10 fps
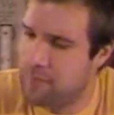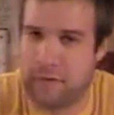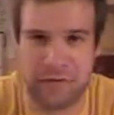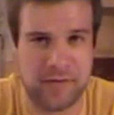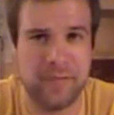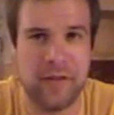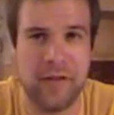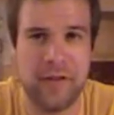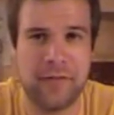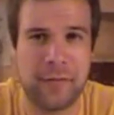Found some
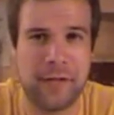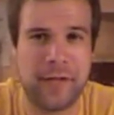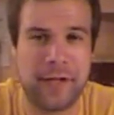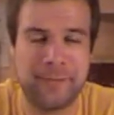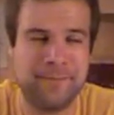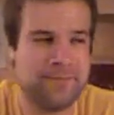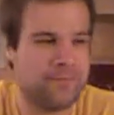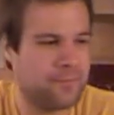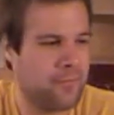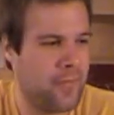value for you today.
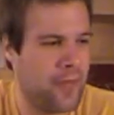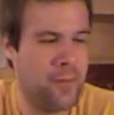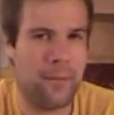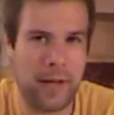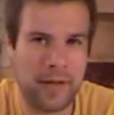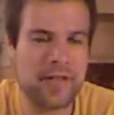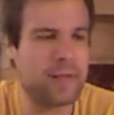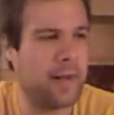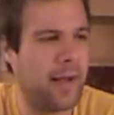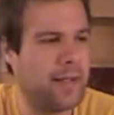
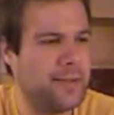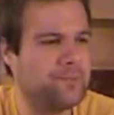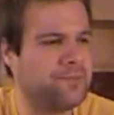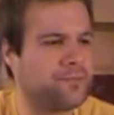Balanced palate.